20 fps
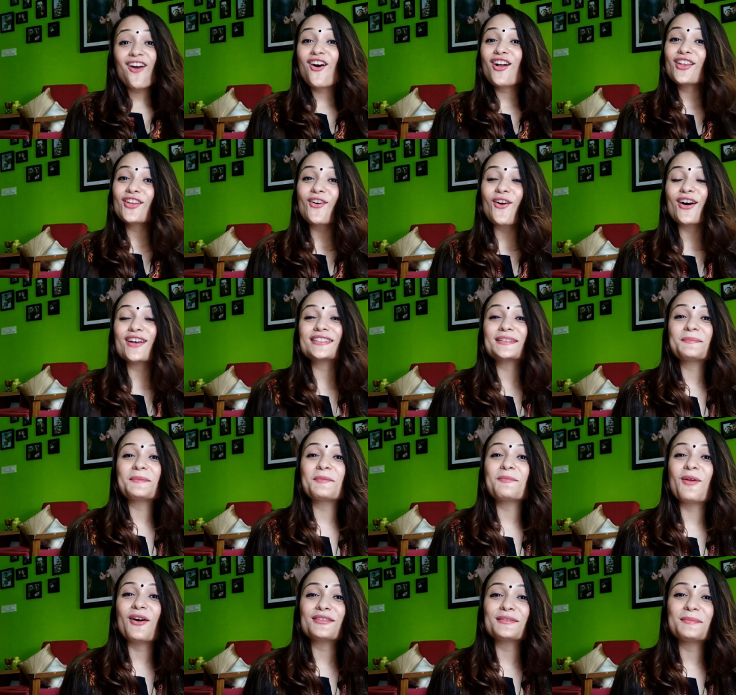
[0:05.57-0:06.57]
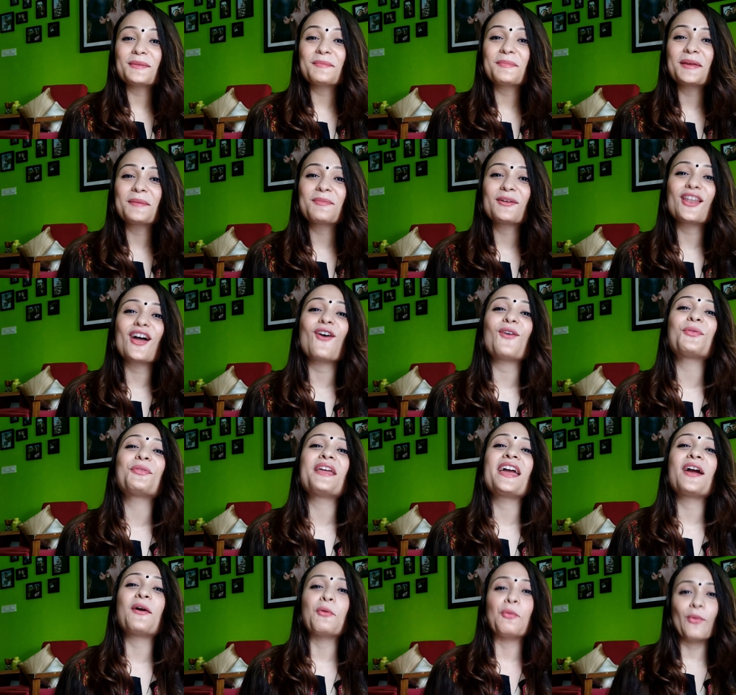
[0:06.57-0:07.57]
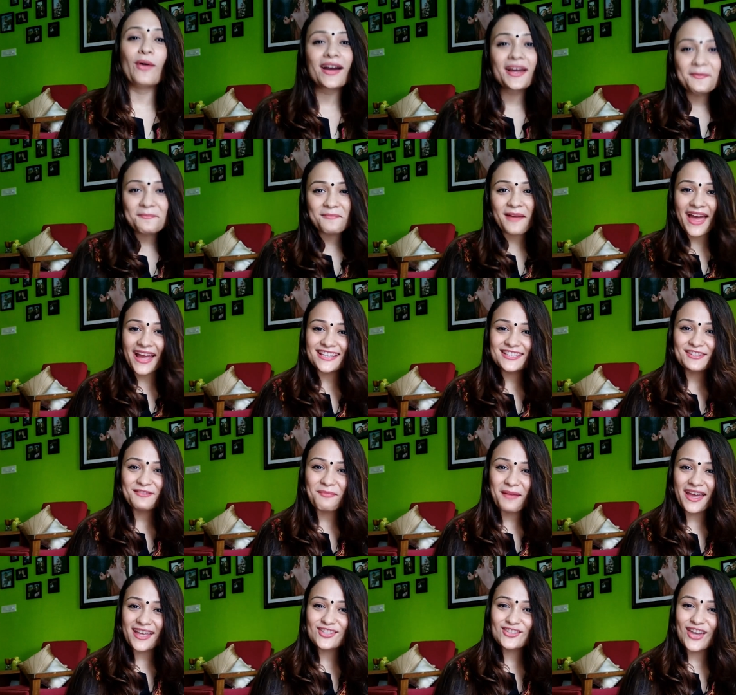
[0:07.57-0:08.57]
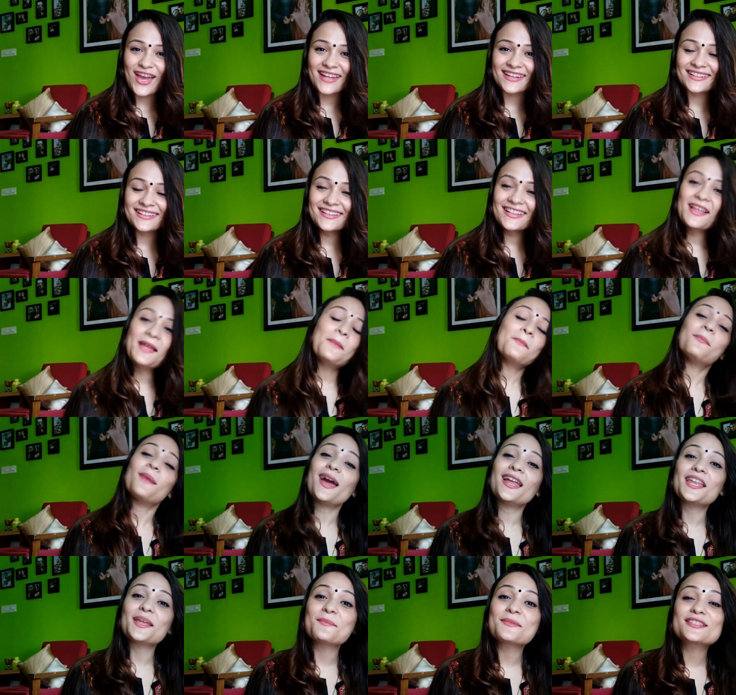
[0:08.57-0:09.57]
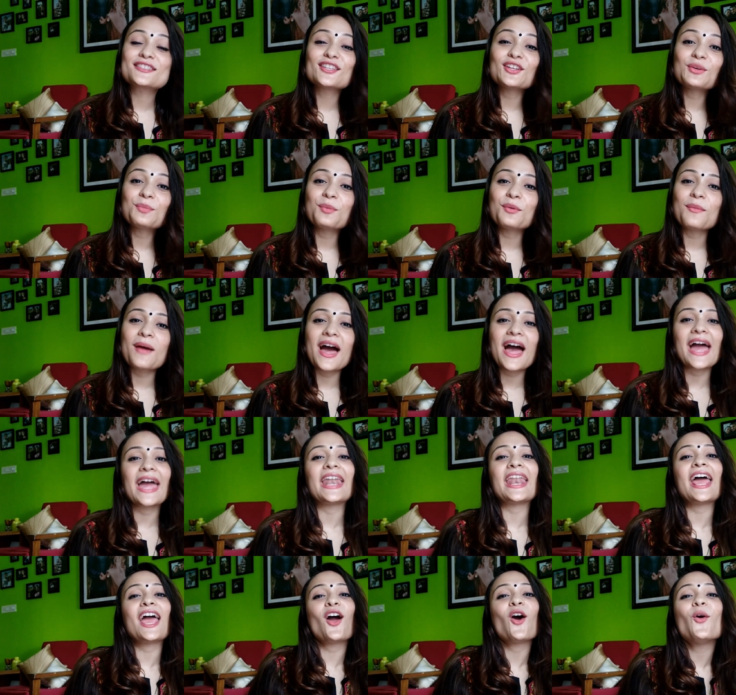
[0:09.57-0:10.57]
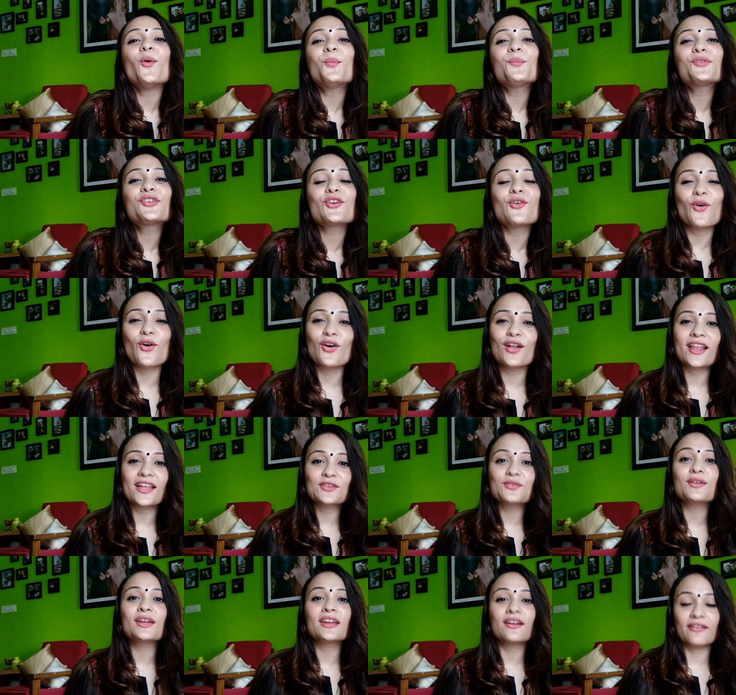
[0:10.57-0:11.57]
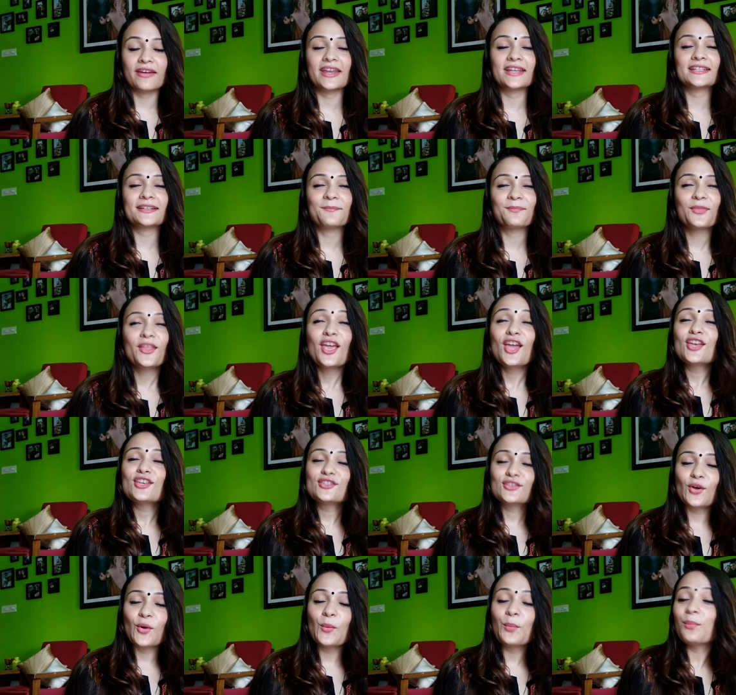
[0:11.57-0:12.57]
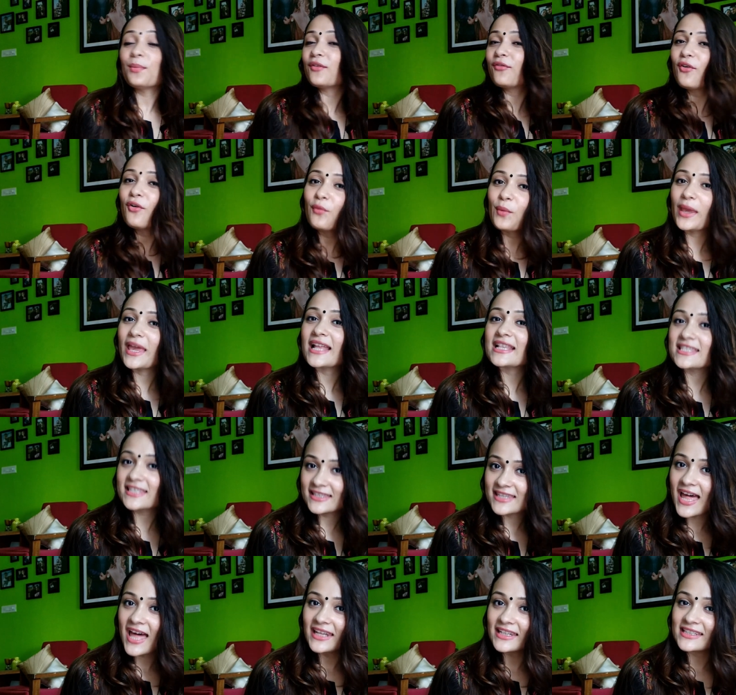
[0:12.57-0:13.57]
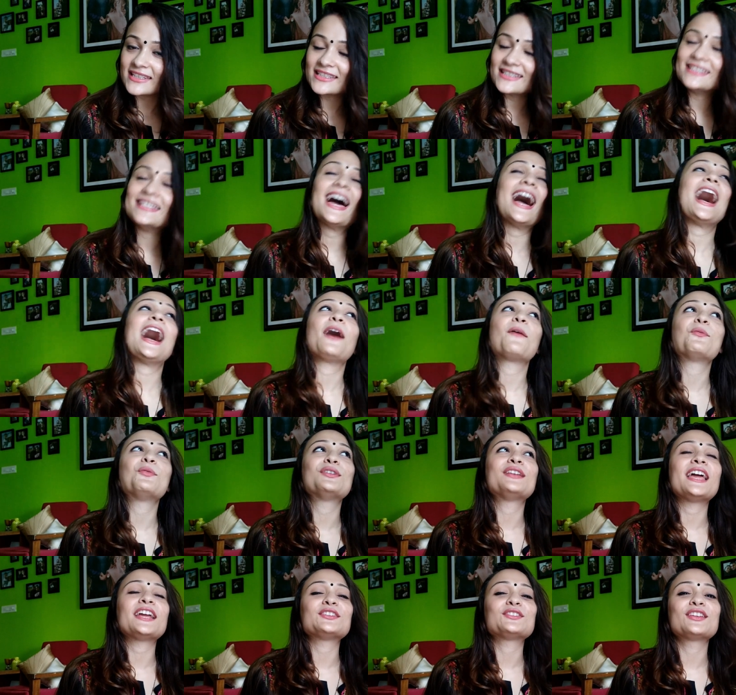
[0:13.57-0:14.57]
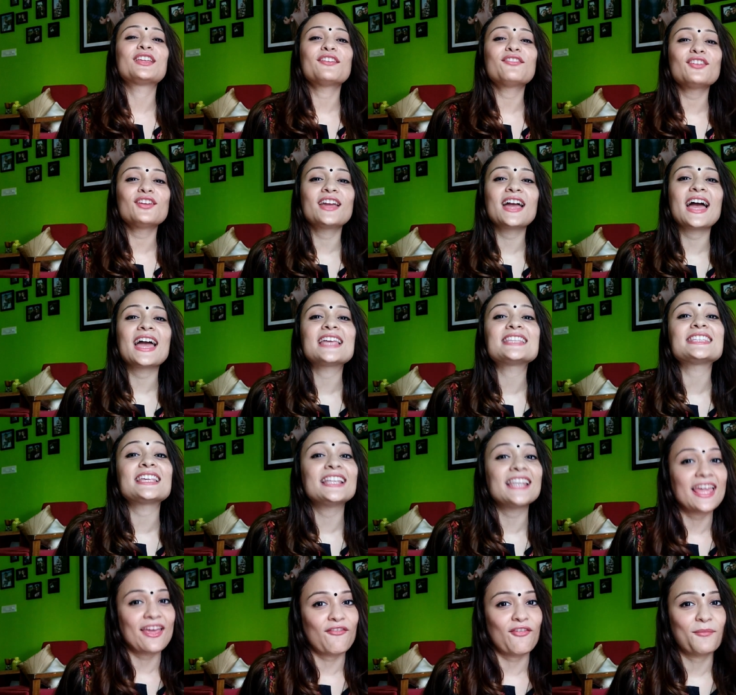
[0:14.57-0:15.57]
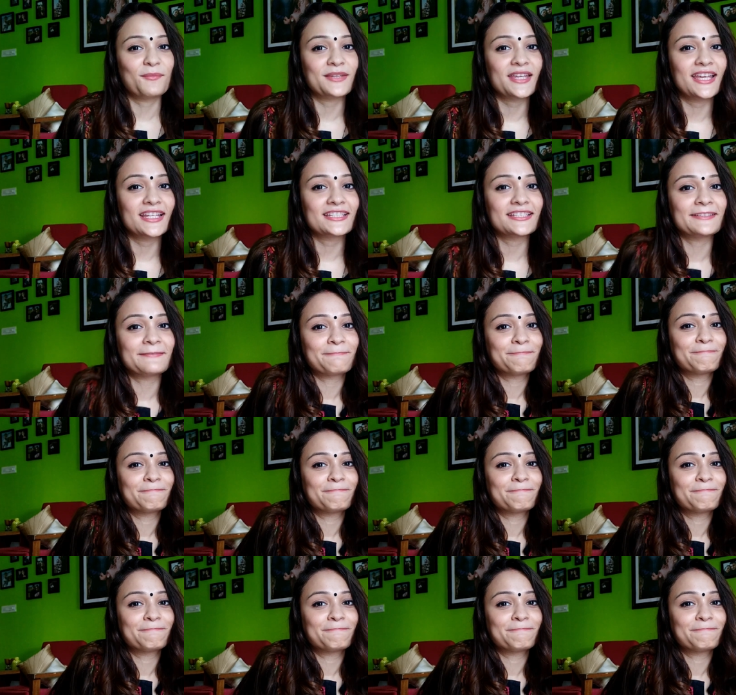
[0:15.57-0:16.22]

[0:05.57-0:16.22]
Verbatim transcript: all you awesomely blossomly people out there, welcome back to my channel. My name is Nirupama and I hope you all are doing great. So before we get started, I would like to give you guys a life update.